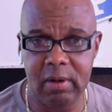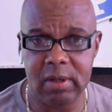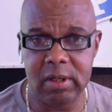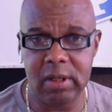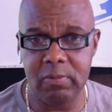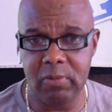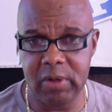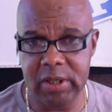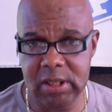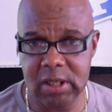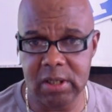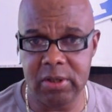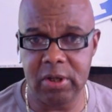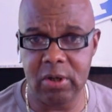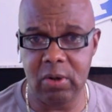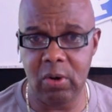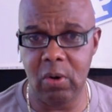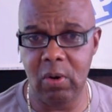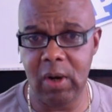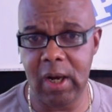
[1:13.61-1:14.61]
And then we did
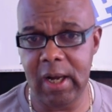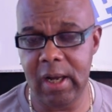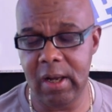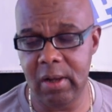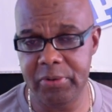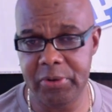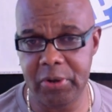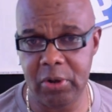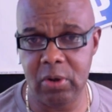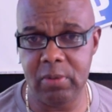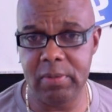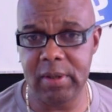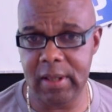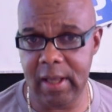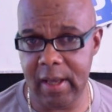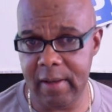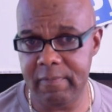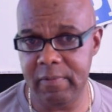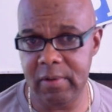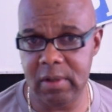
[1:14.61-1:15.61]
the Ohio Derby.
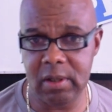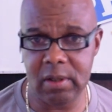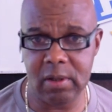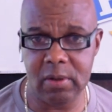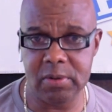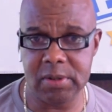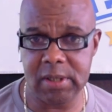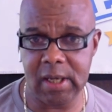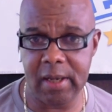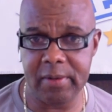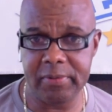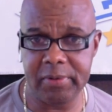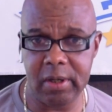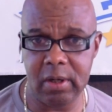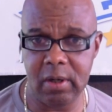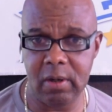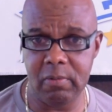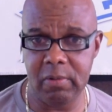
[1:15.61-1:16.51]
That video's out there.